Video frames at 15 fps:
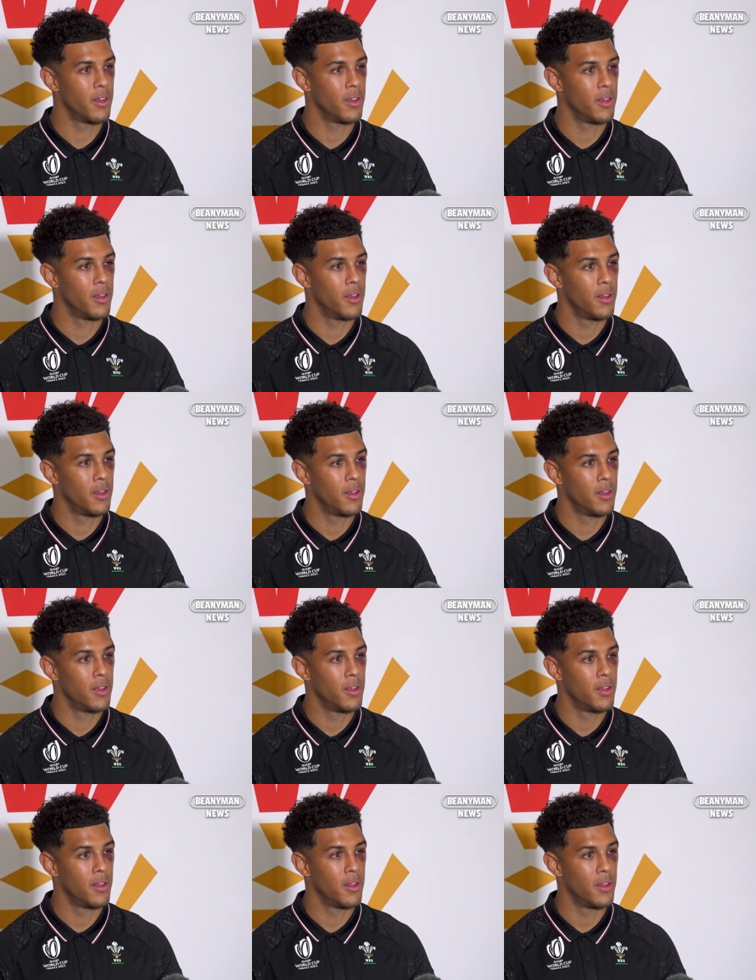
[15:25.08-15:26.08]
yeah, I want to be a
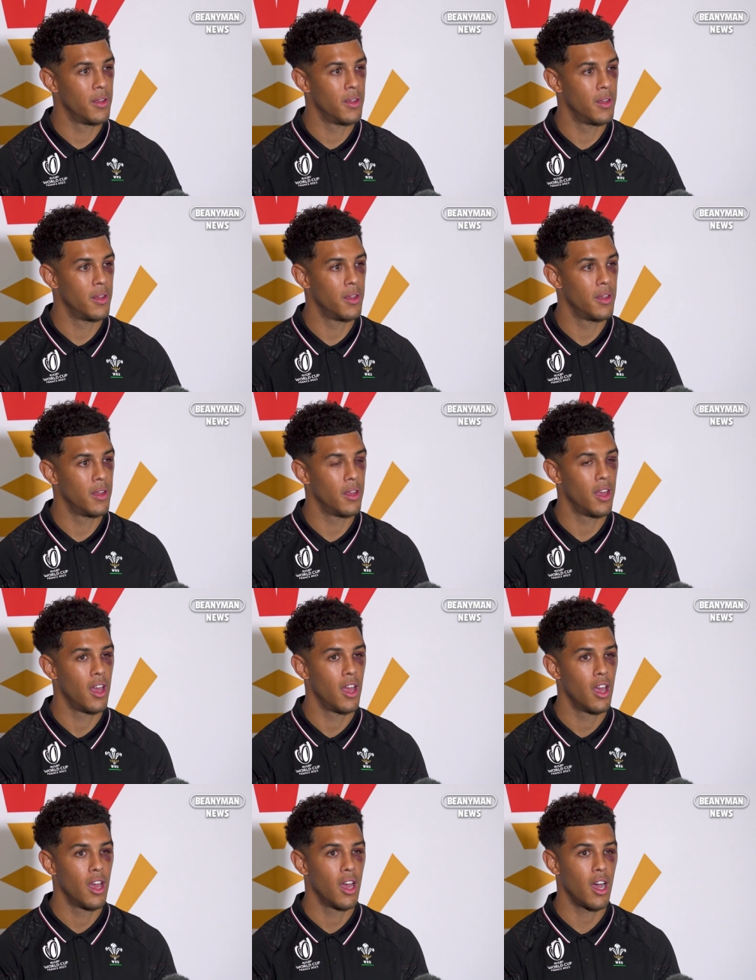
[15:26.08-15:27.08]
part of that.
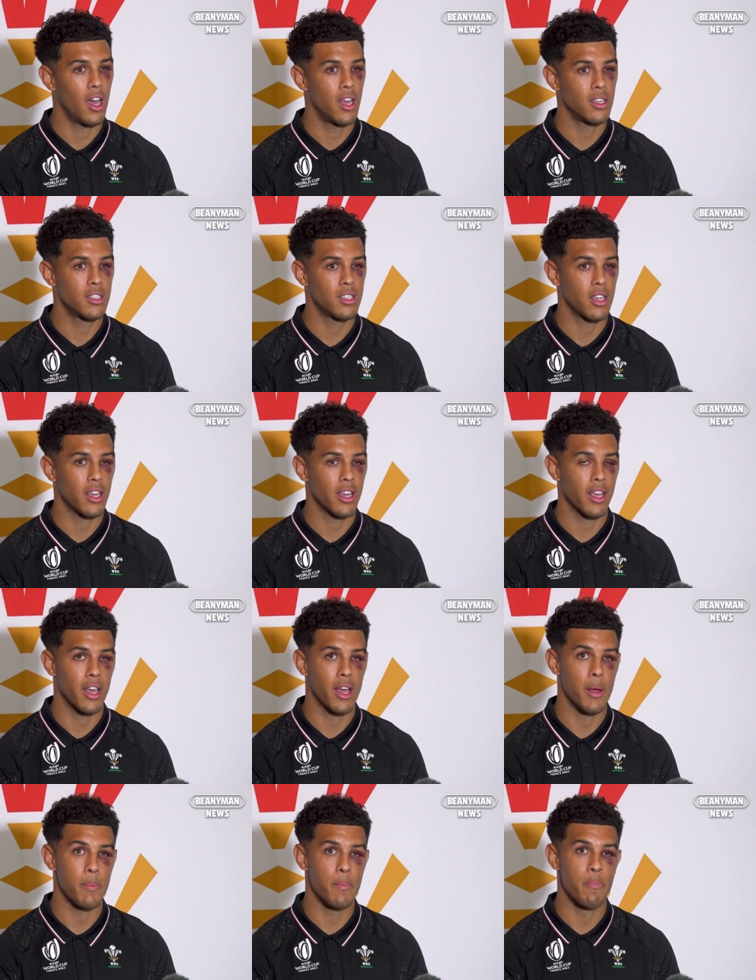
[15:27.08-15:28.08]
I think
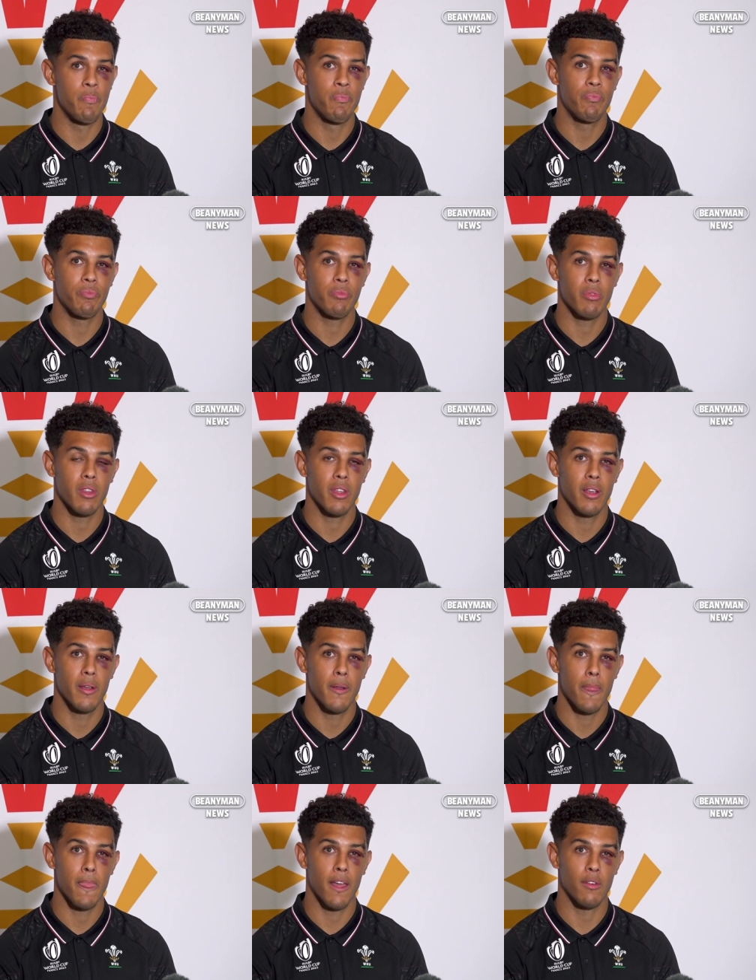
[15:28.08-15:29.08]
I've
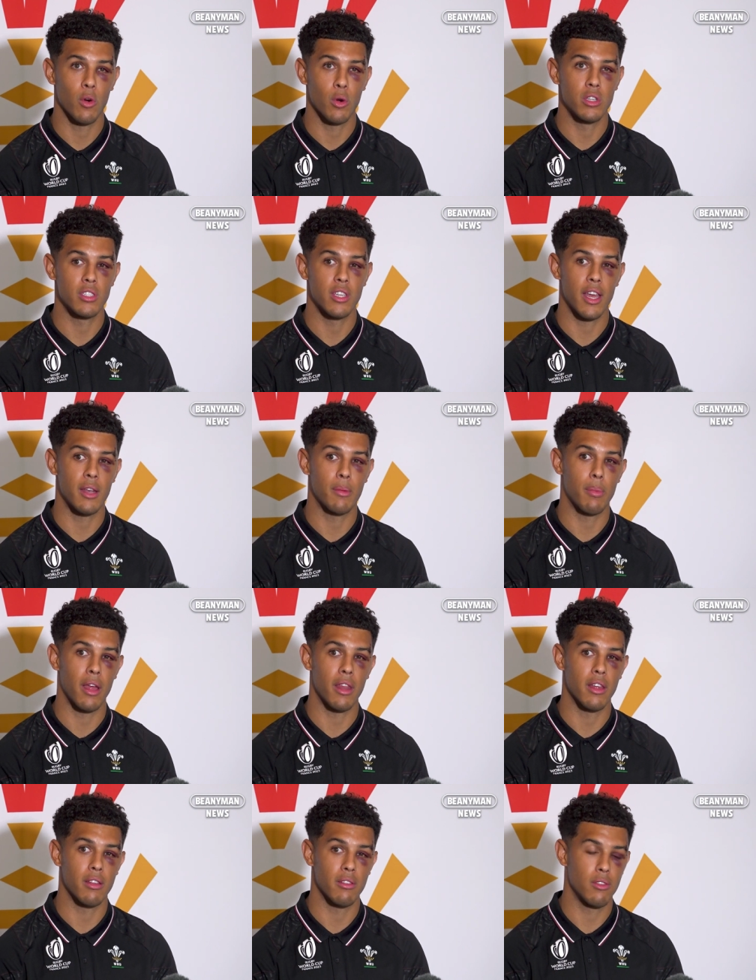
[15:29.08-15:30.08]
always said
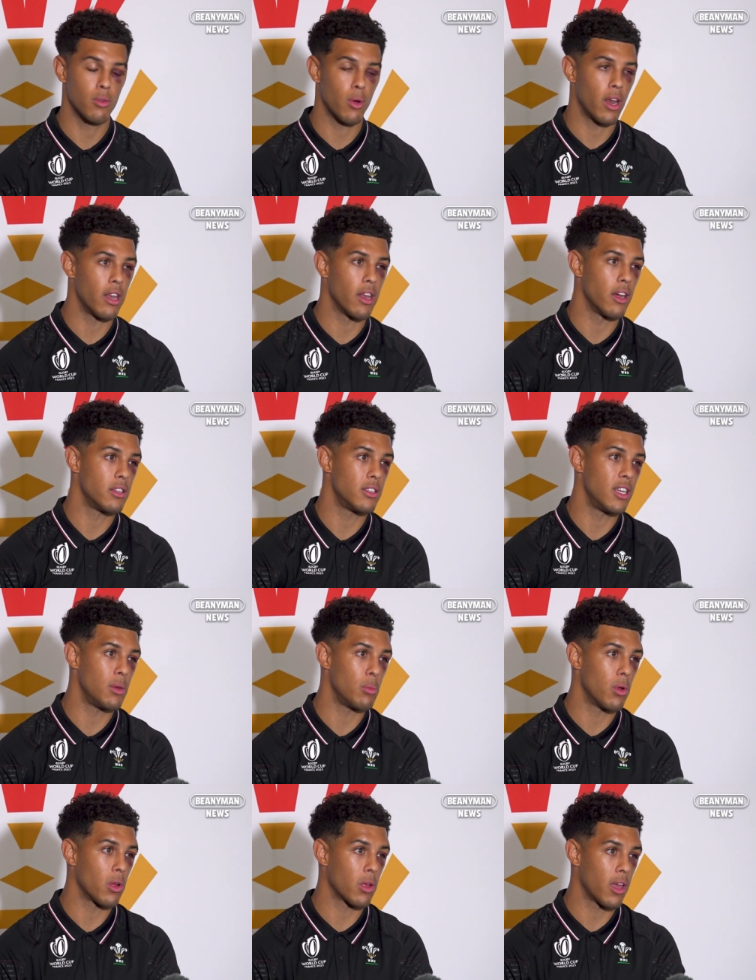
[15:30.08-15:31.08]
about the
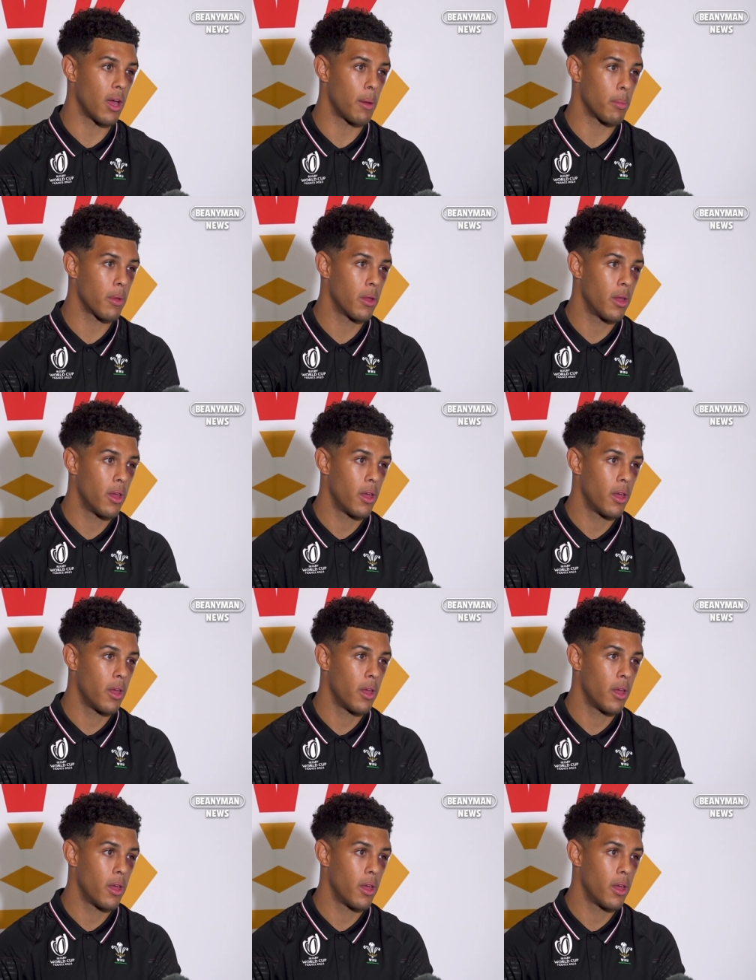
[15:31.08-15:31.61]
2019 World Cup,